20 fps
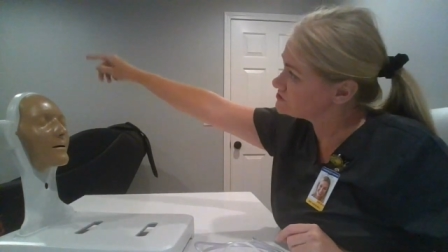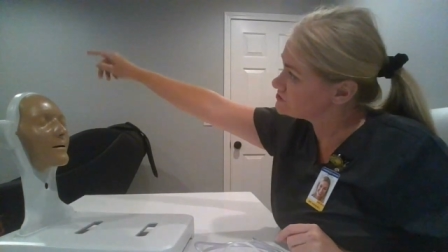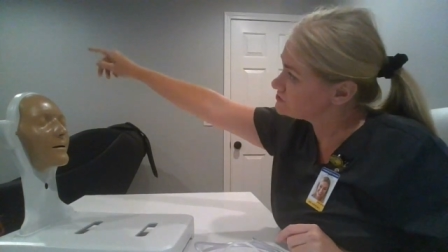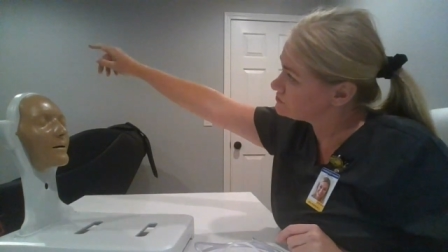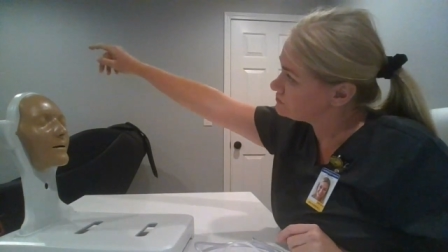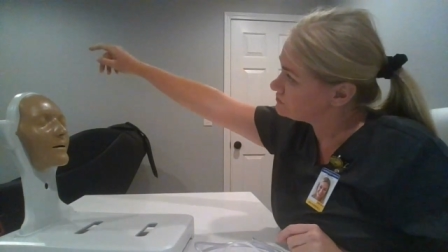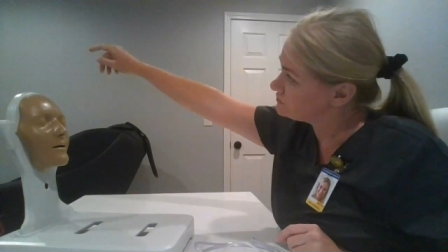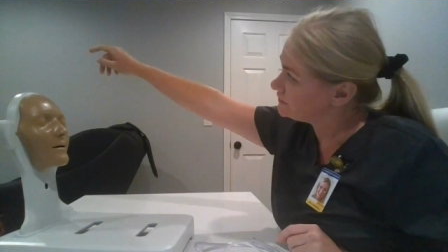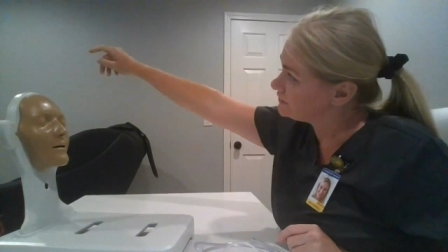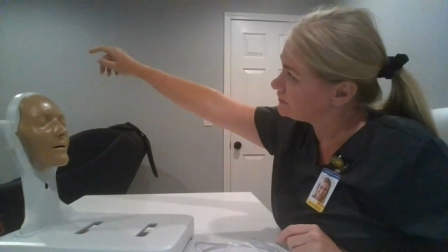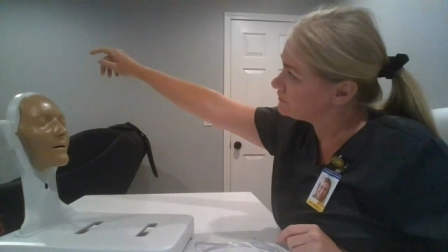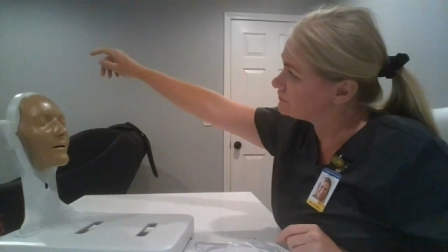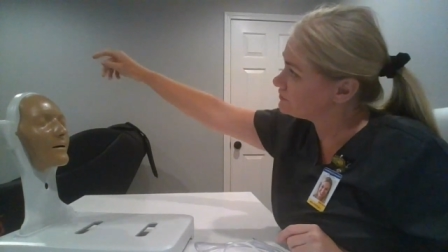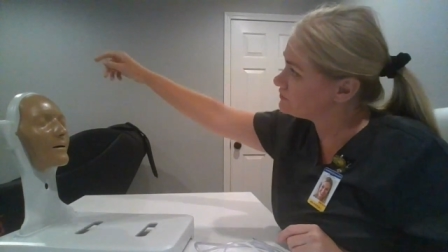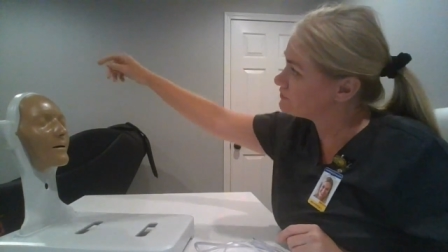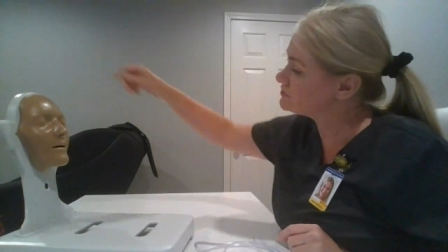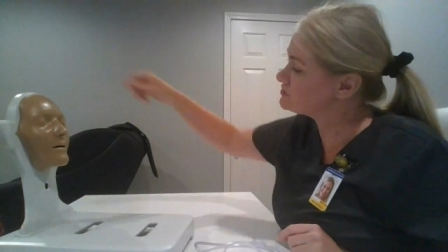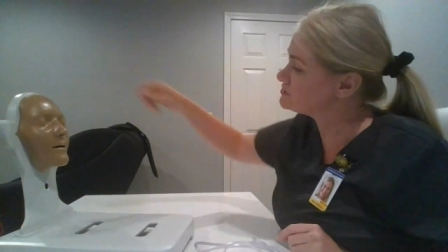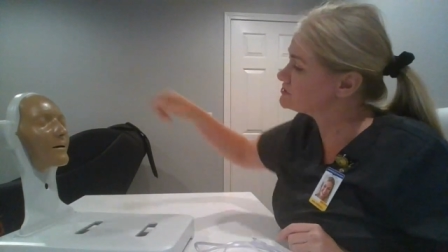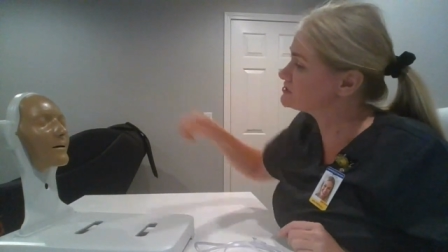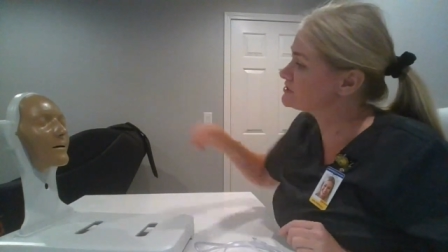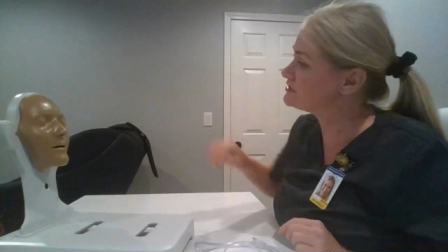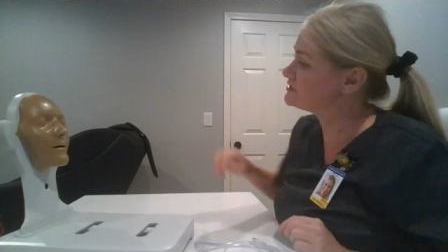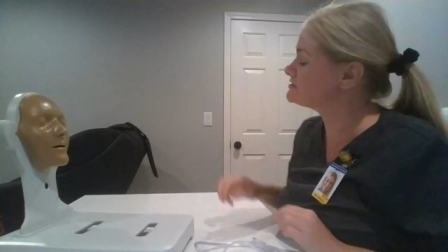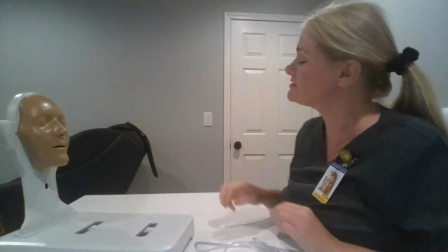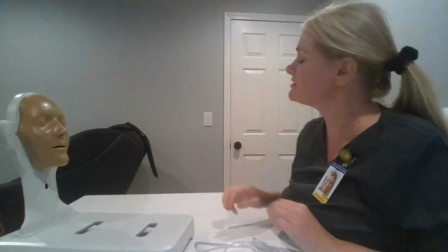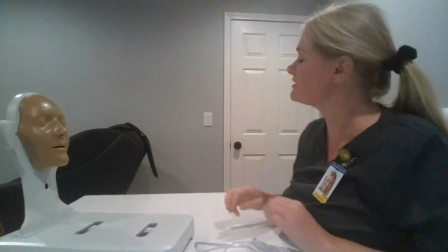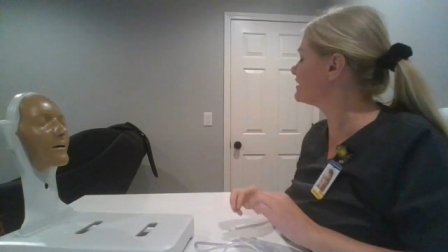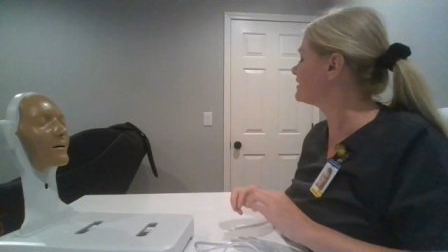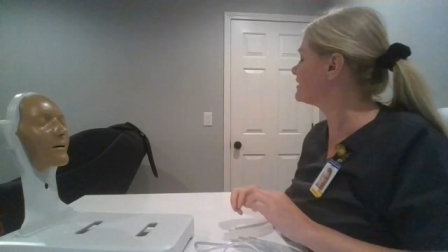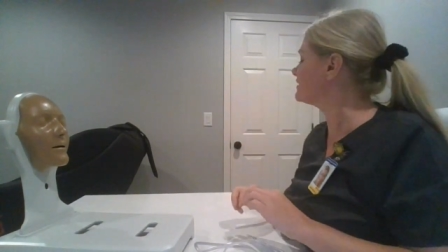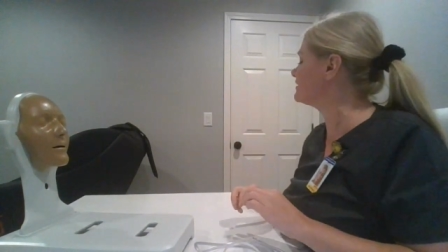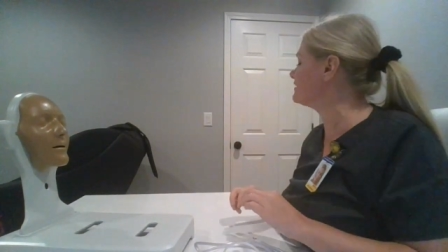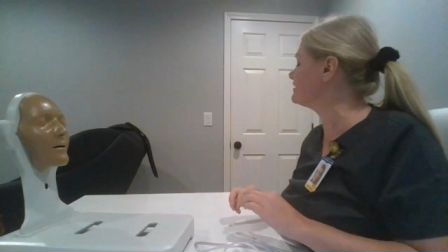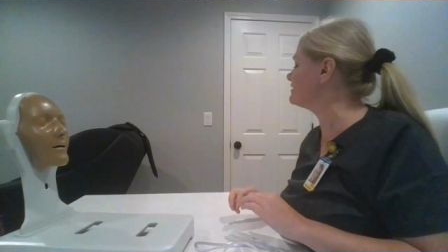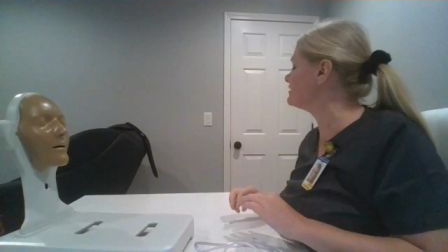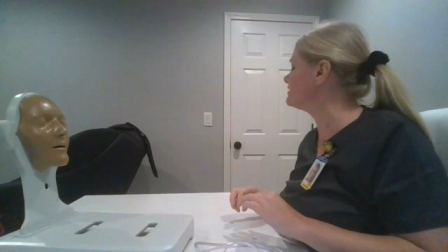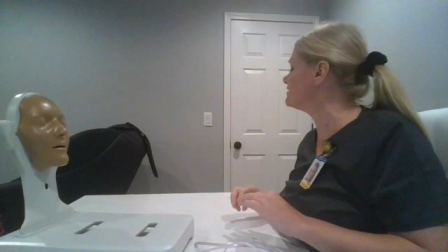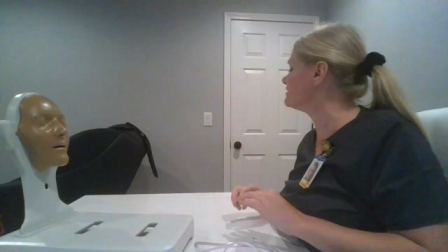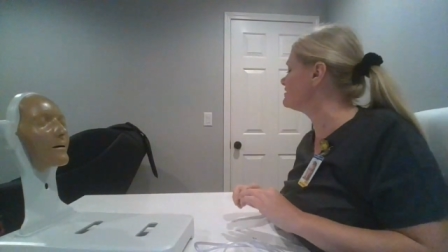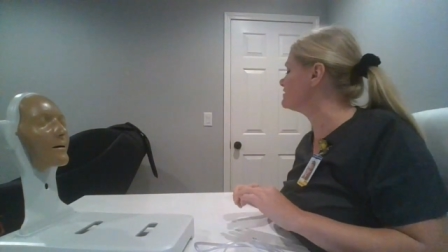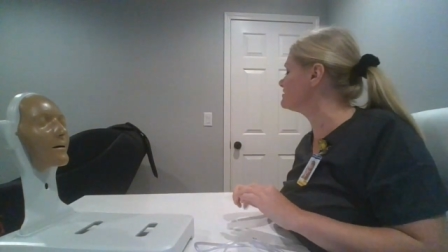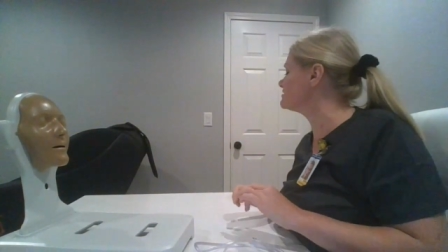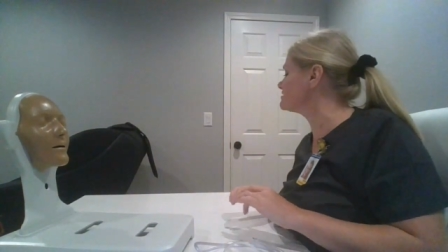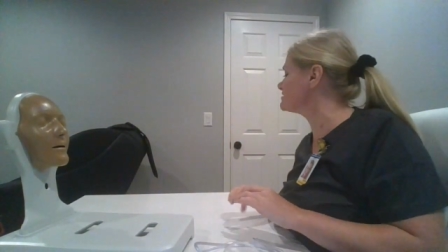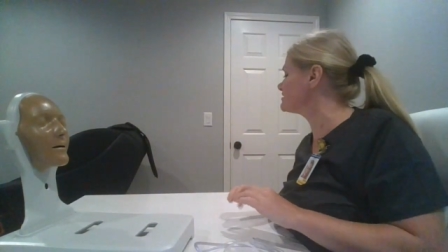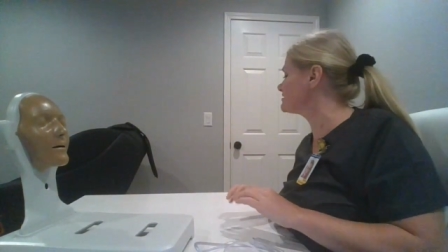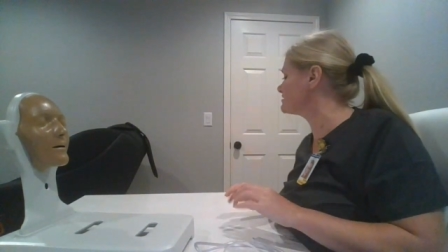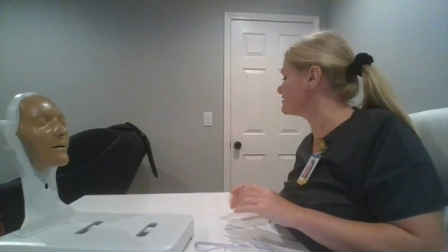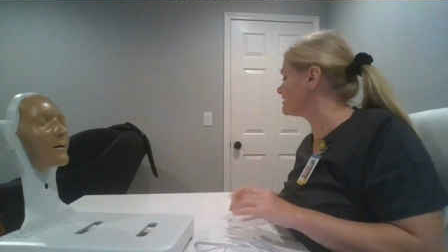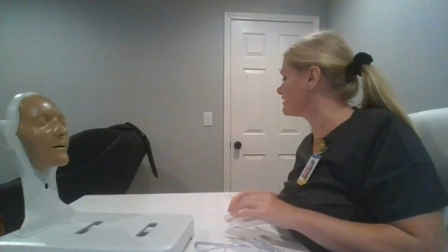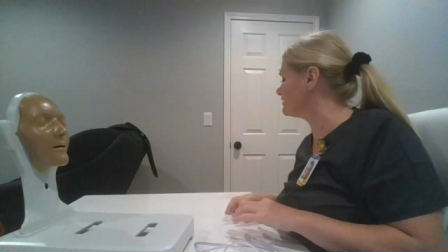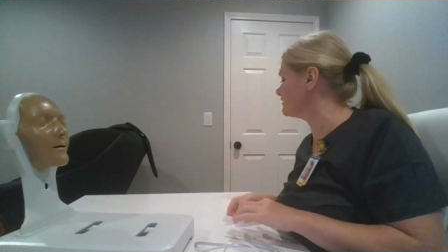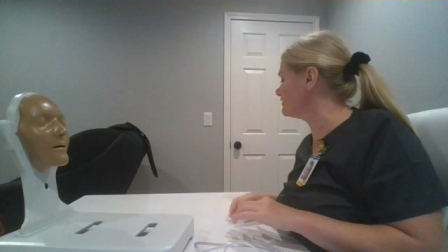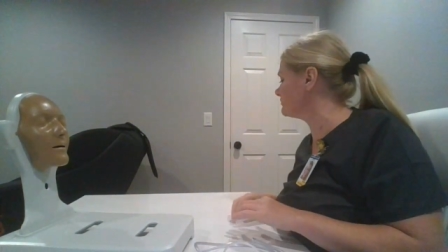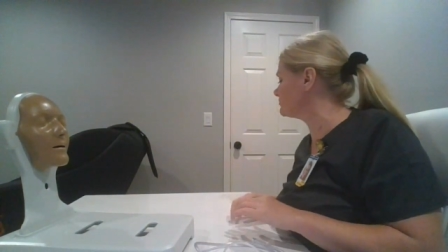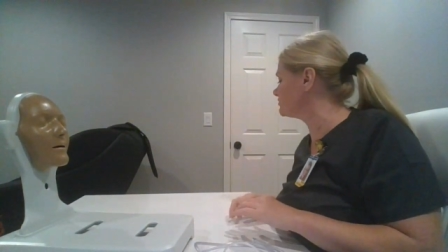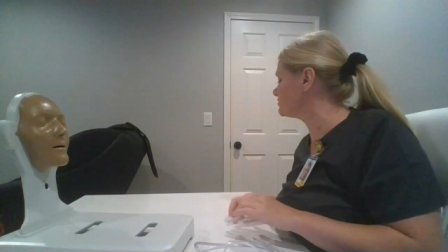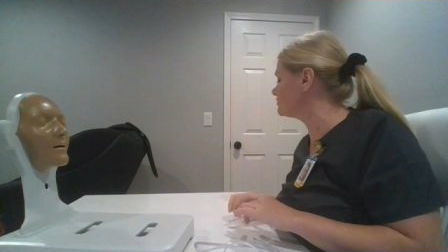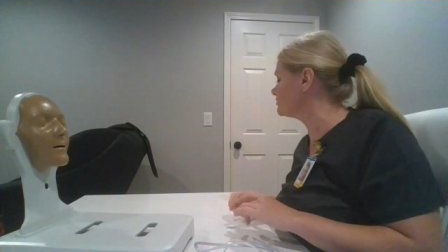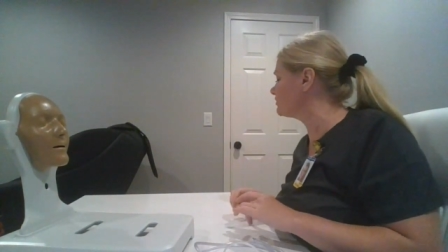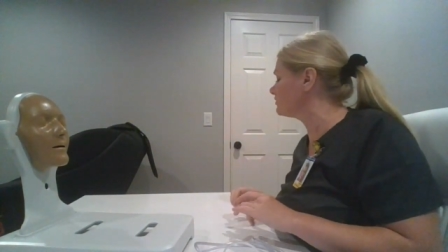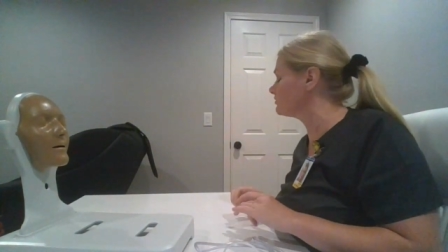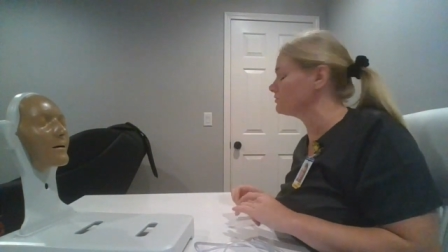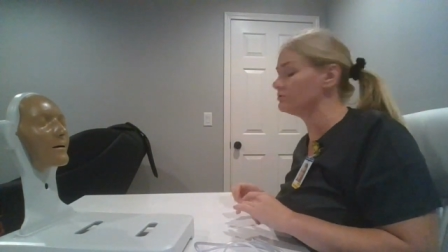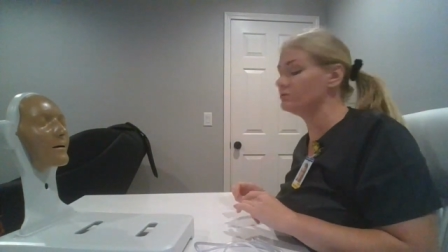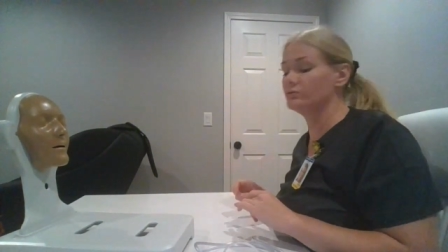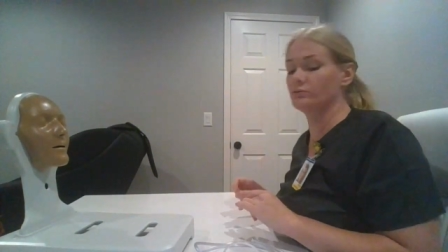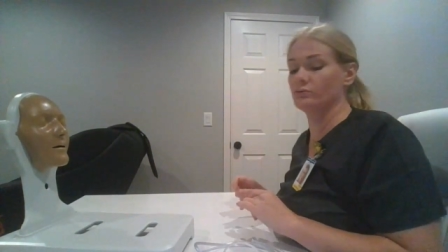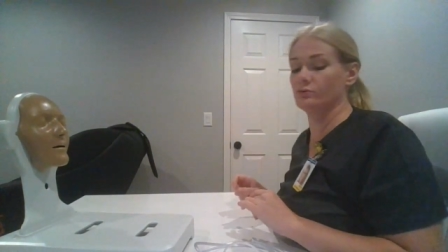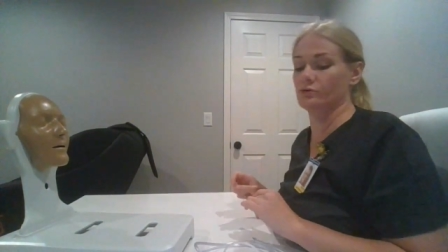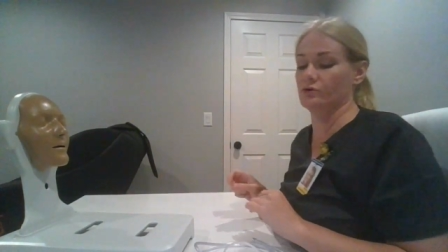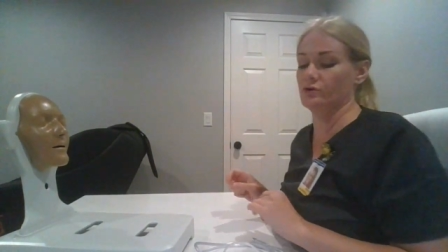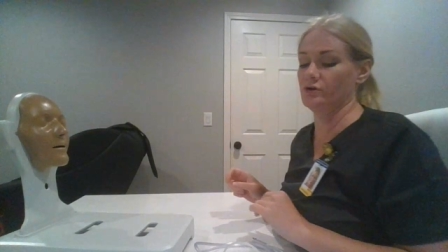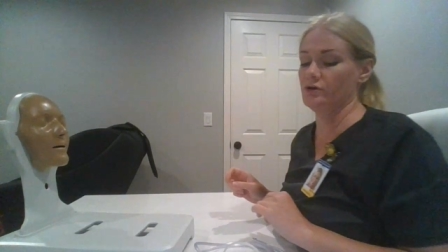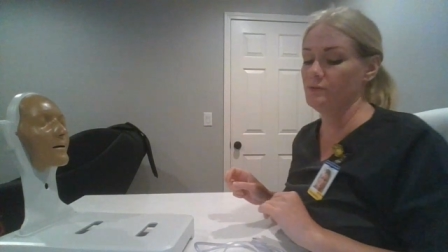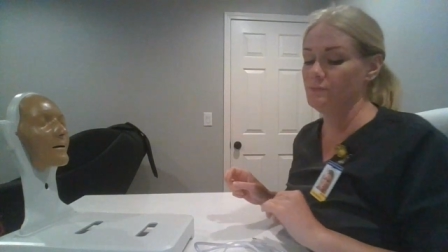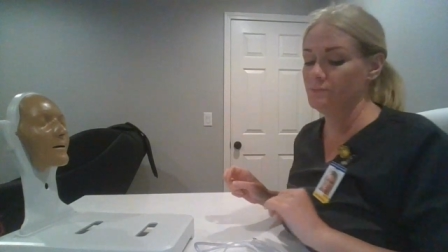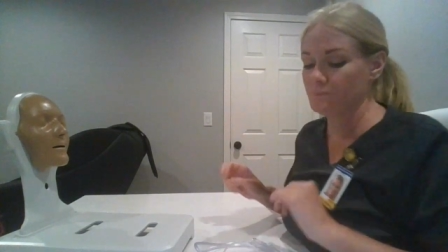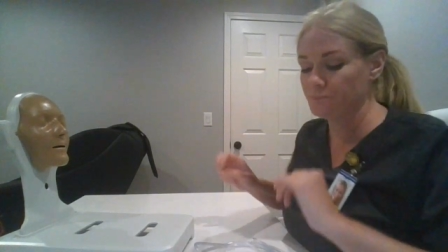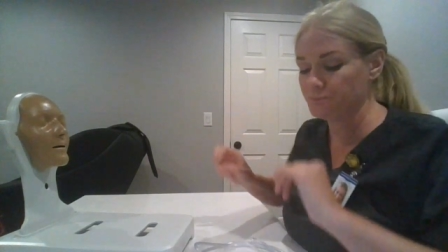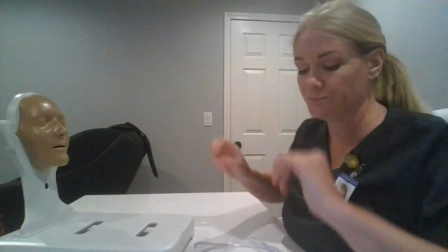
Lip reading: 2 liters because that is exactly what the doctor ordered.